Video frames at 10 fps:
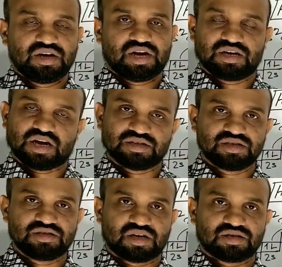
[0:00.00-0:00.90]
and as a
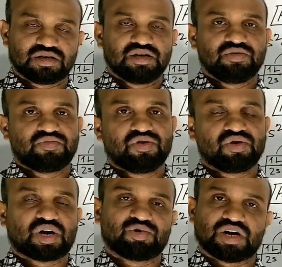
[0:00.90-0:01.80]
result, four
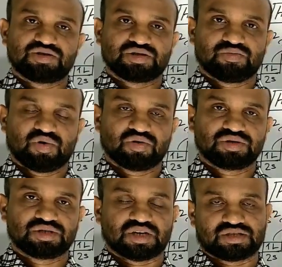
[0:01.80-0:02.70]
carbon hydrogen
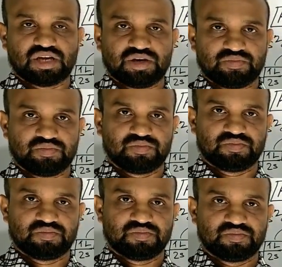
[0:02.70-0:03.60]
bonds are same.
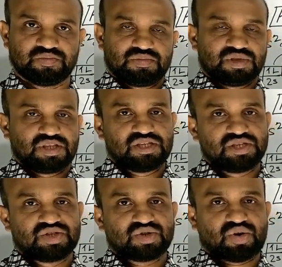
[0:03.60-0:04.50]
This
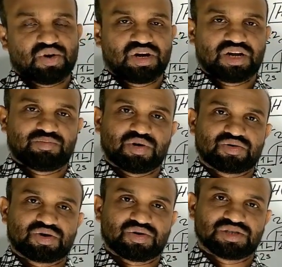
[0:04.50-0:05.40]
is all
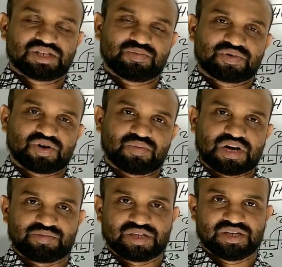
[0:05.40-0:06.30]
about concept of
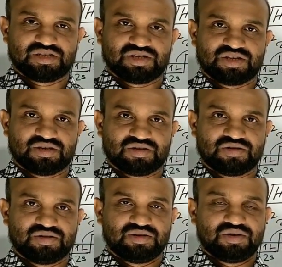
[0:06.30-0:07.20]
hybridization.
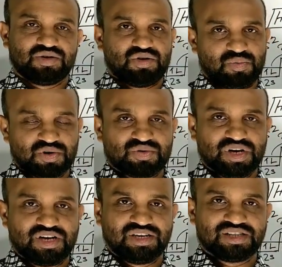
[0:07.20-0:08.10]
No more
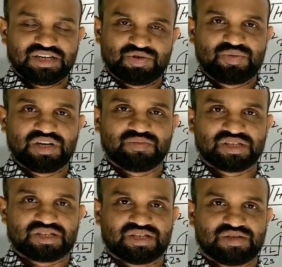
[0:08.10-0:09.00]
today. Thank you very
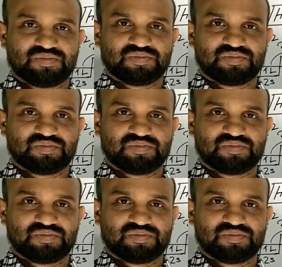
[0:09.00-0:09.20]
much.